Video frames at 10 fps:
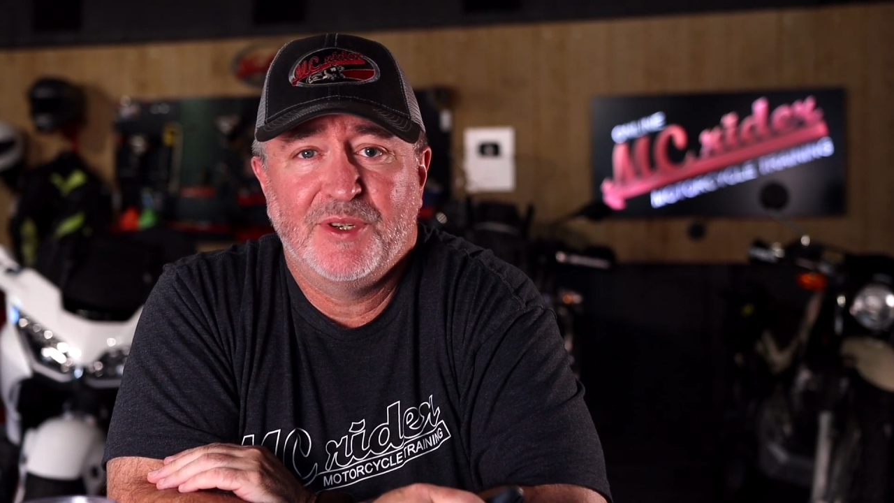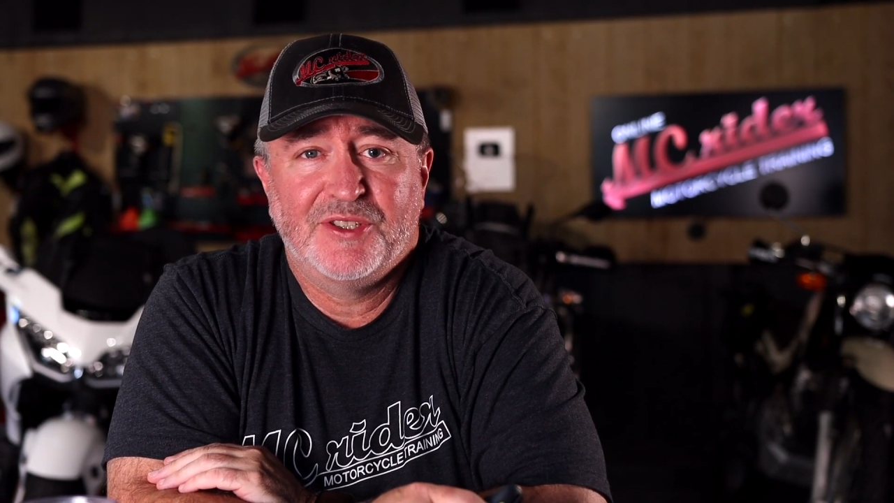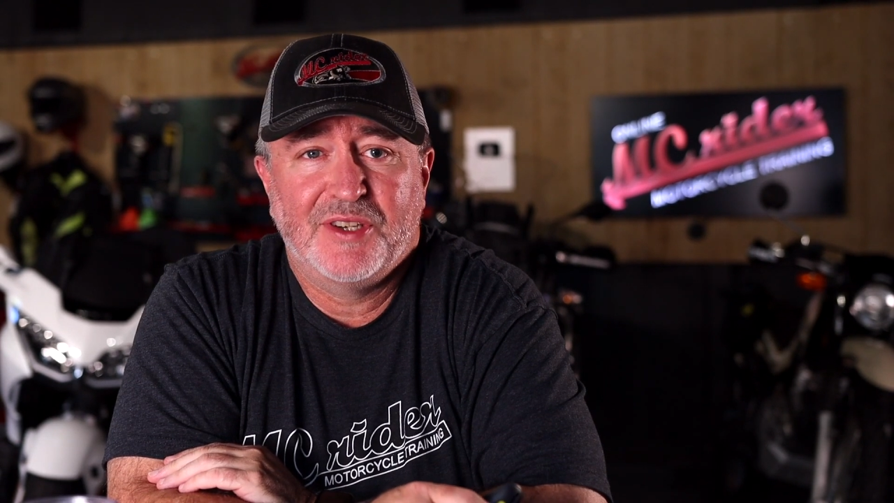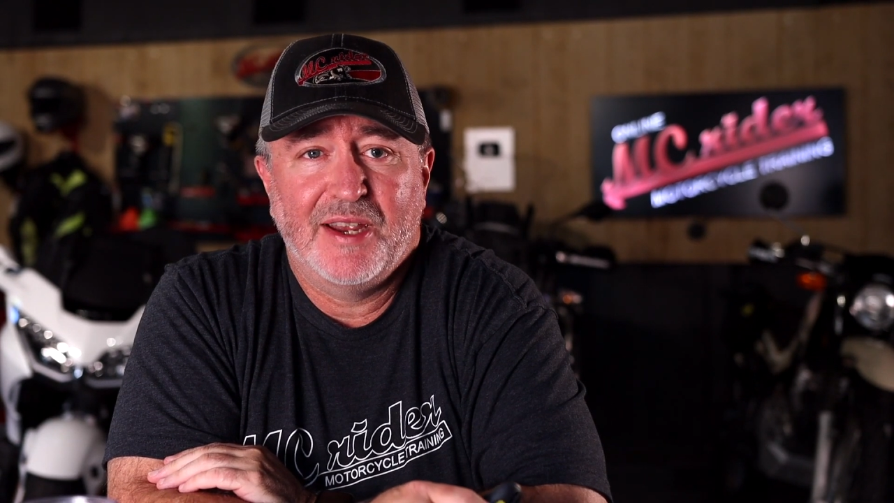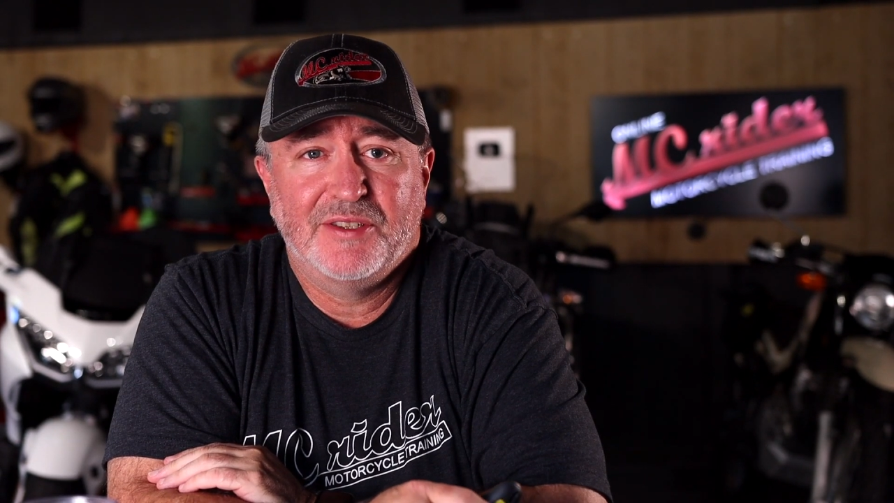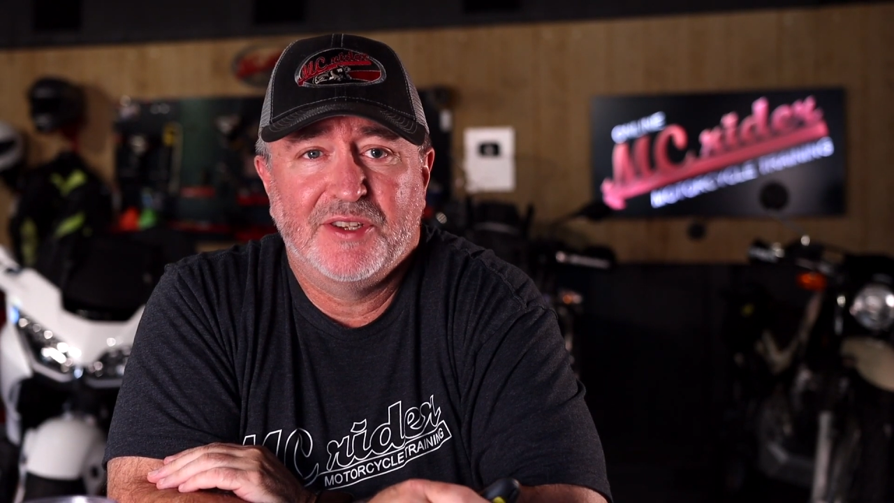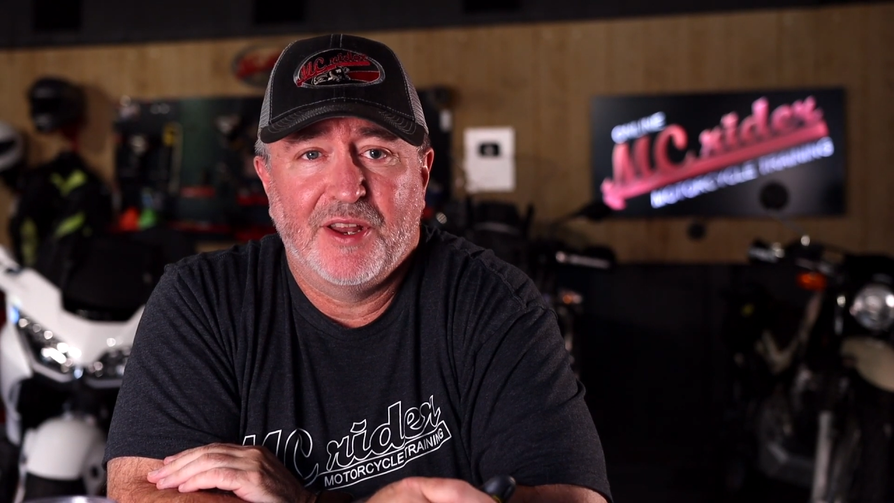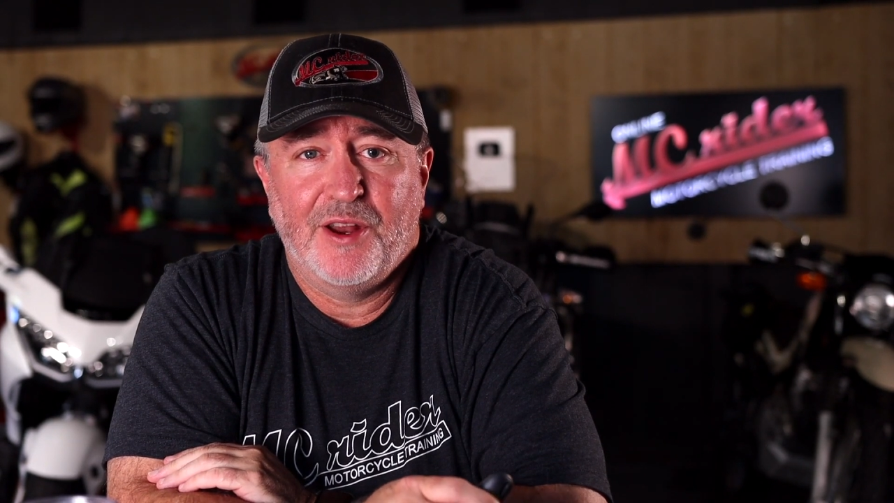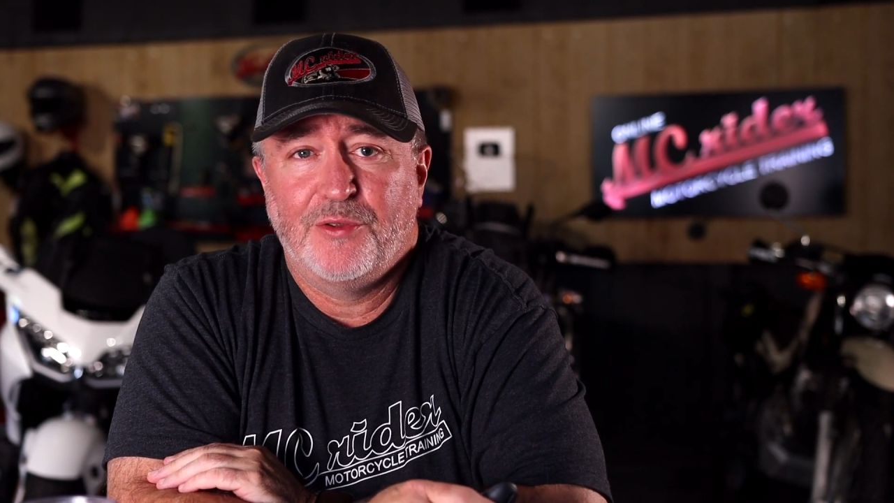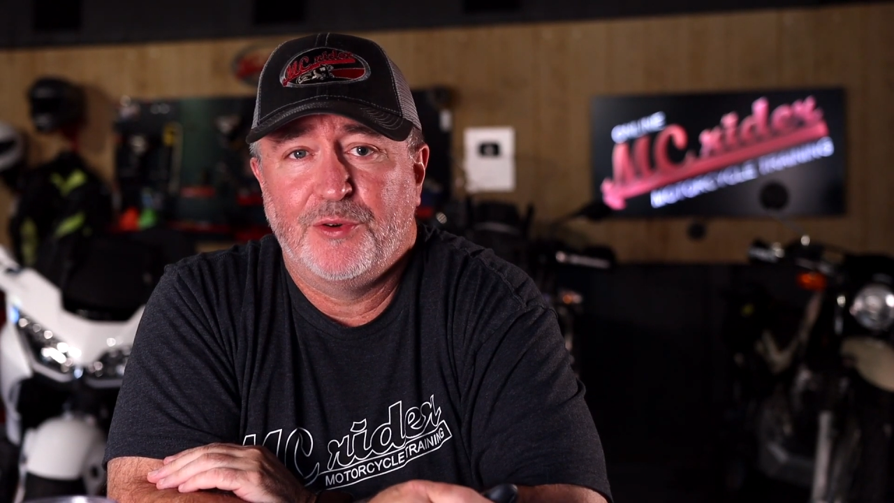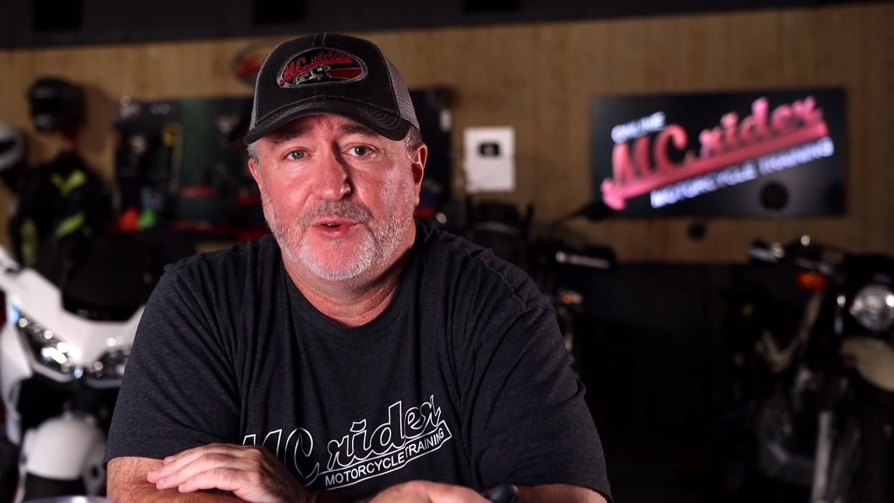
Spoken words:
mistakes that other